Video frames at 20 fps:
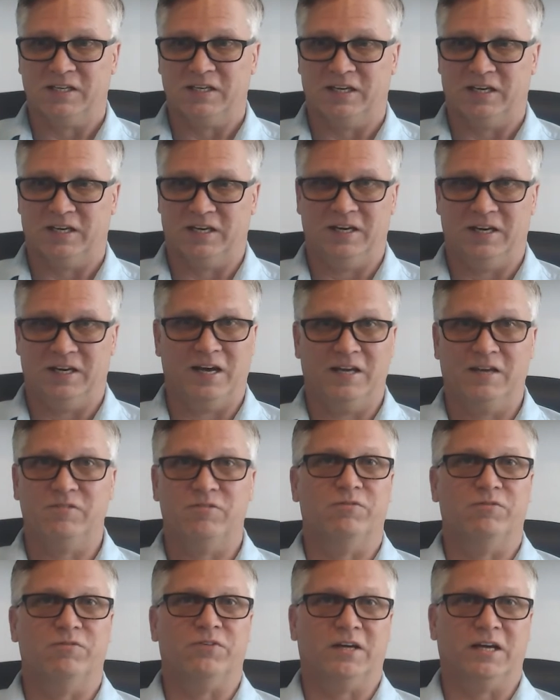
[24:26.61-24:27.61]
And I
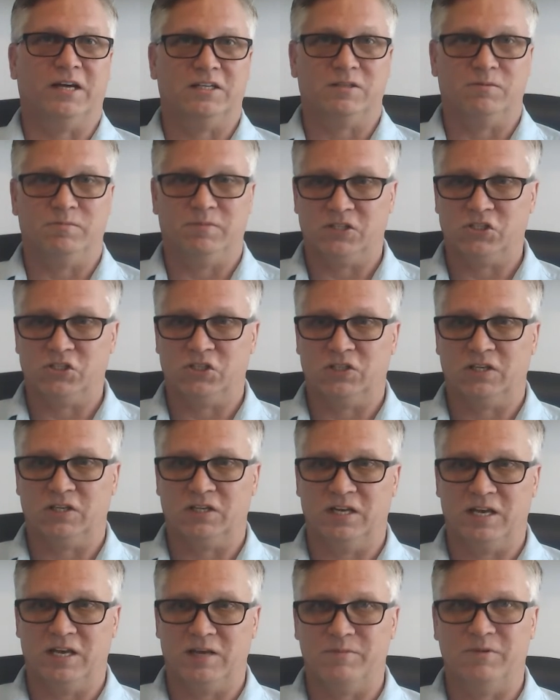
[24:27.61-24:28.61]
even forgot to mention the
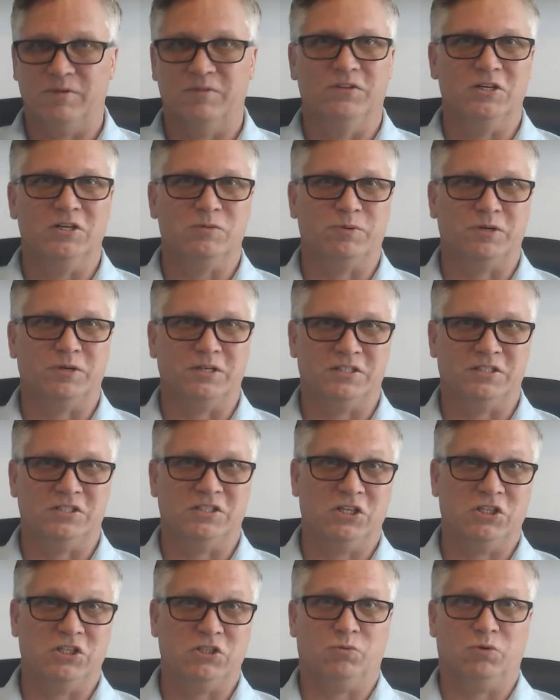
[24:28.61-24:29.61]
name of this
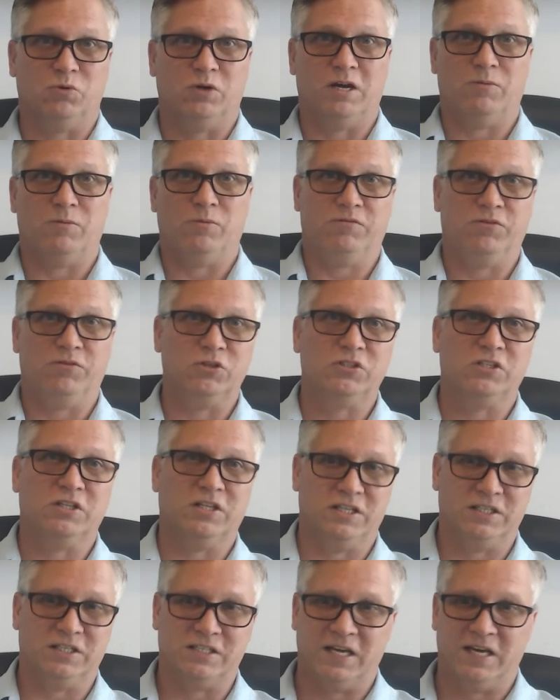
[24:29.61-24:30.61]
presentation. What I refer to
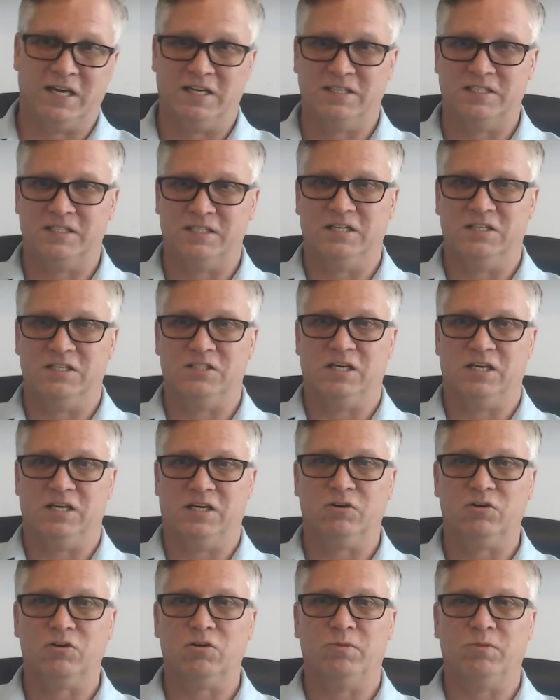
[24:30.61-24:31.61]
this as is the
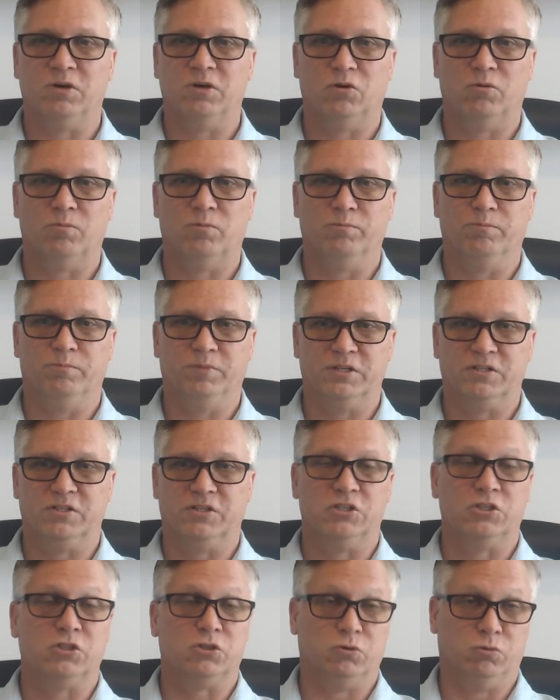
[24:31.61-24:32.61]
incremental
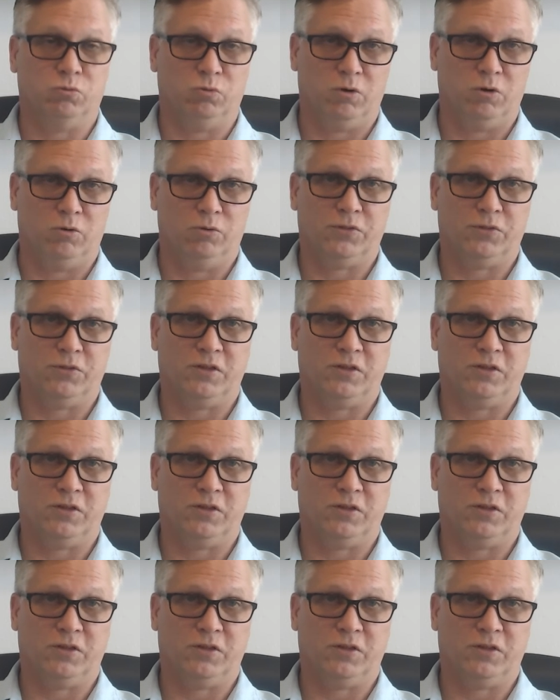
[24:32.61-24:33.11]
business growth,